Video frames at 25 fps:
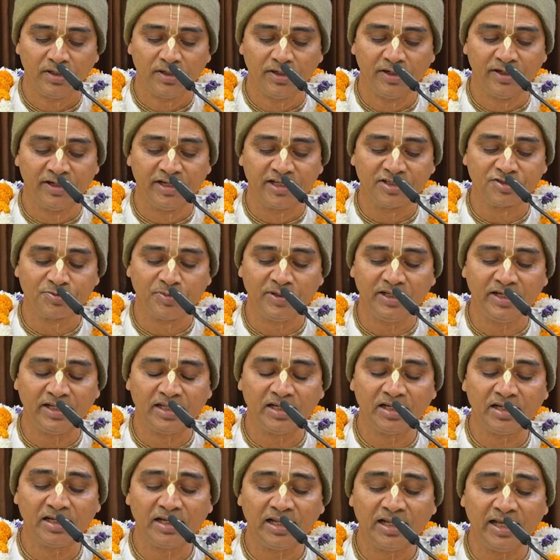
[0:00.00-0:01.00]
it has been
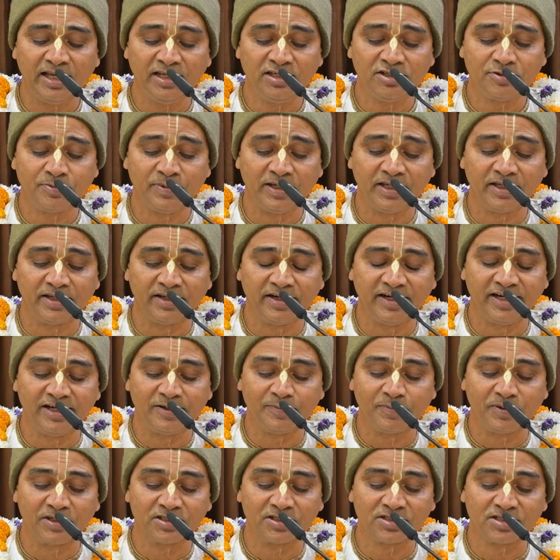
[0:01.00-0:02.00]
analyzed by
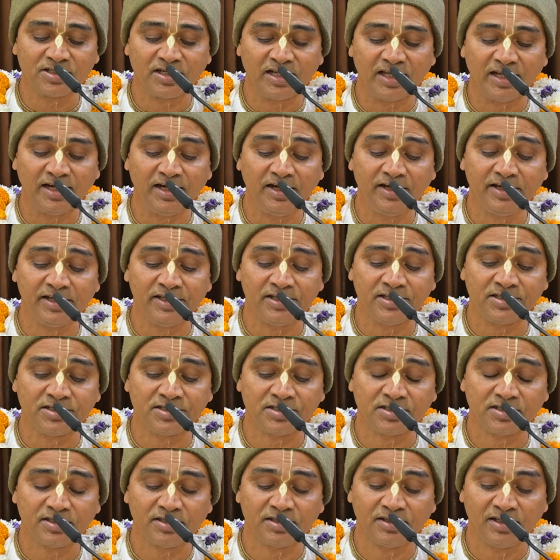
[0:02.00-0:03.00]
great
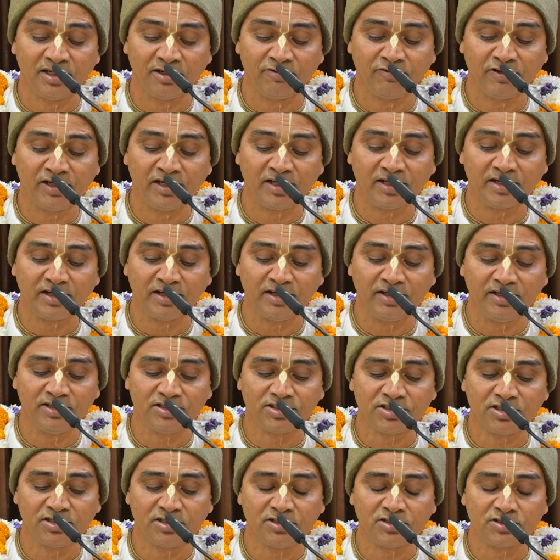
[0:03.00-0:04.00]
personalities that when a
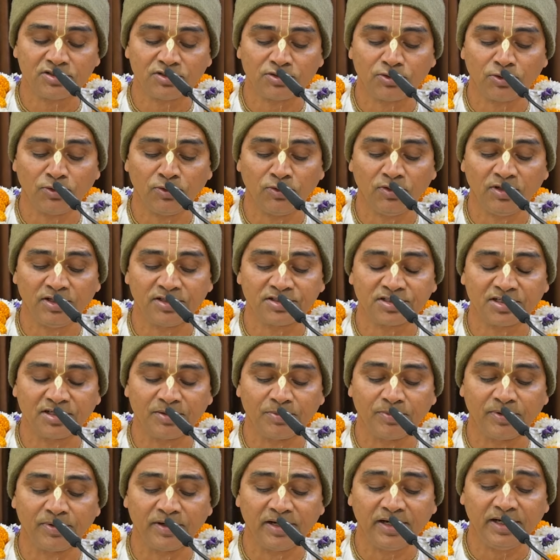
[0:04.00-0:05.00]
conditioned soul is
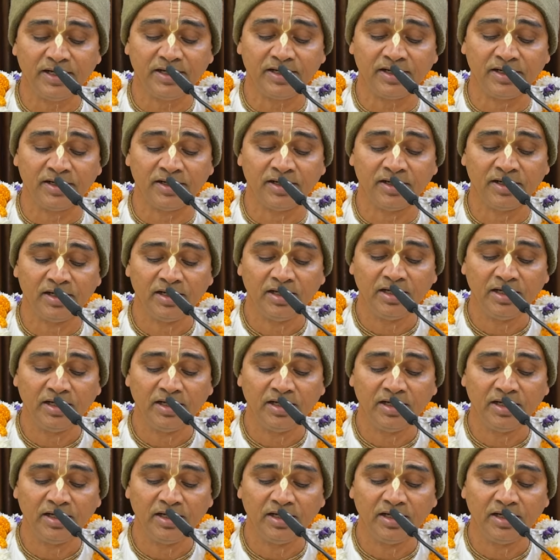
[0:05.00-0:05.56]
liberated